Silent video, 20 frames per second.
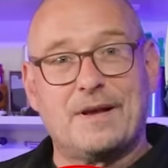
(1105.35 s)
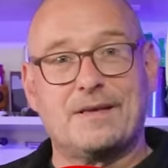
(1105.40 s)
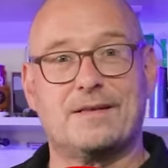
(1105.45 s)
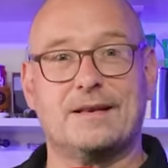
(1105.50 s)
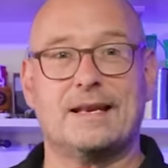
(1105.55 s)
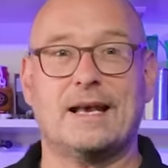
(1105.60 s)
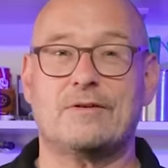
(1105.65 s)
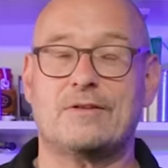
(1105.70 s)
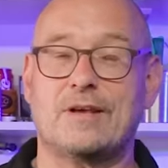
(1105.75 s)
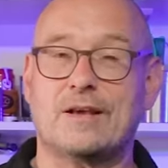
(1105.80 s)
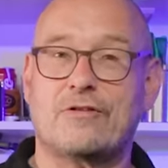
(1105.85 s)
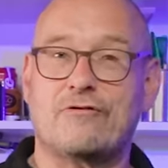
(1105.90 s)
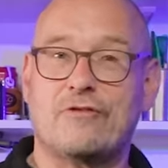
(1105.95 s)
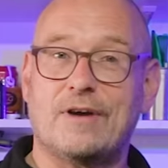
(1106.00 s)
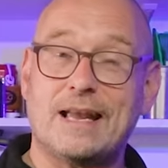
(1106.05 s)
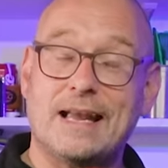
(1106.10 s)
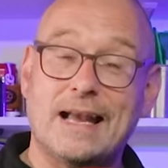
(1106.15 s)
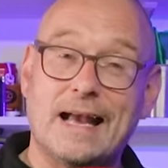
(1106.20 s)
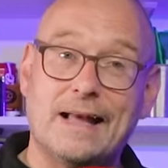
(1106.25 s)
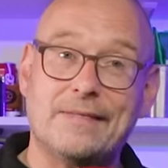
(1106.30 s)
as the Neotec
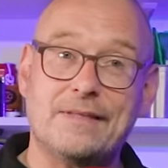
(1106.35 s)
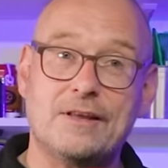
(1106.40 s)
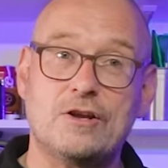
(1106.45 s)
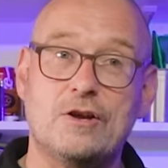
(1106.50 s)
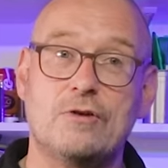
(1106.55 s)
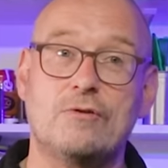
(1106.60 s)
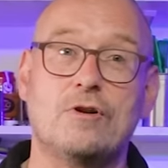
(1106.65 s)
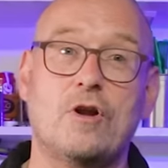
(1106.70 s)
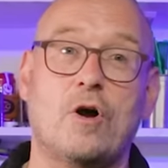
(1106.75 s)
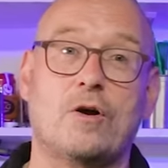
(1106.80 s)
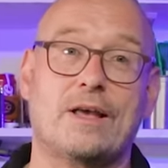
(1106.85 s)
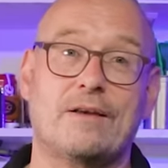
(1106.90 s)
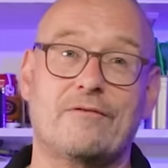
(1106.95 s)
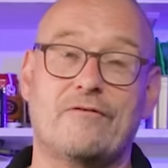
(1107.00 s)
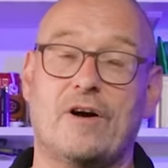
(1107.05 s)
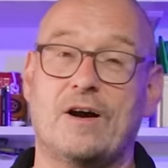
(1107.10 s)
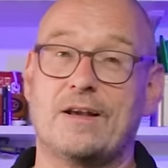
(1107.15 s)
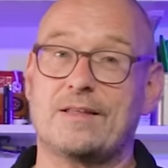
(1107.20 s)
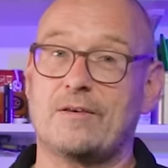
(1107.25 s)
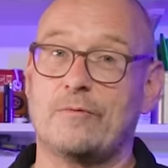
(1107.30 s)
3 and the new locking
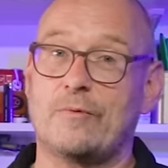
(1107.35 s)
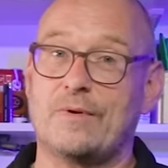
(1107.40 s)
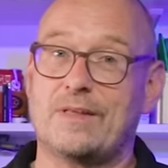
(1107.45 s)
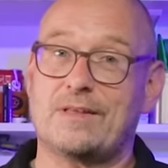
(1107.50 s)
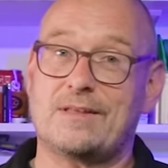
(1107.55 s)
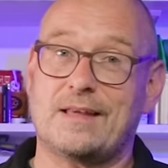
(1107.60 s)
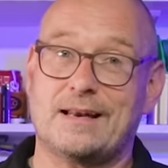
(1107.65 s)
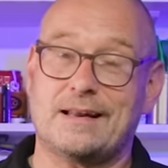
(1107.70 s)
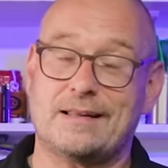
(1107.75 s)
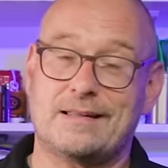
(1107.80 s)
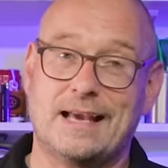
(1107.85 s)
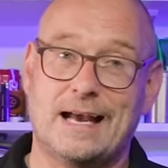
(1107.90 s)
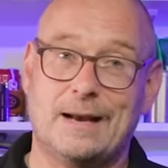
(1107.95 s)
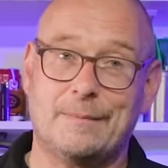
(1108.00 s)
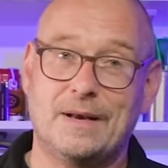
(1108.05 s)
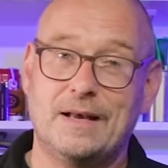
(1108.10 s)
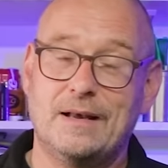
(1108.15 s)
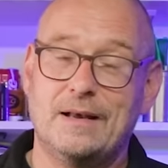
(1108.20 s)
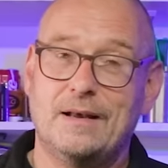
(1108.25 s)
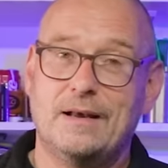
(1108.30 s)
visor with a centre tab.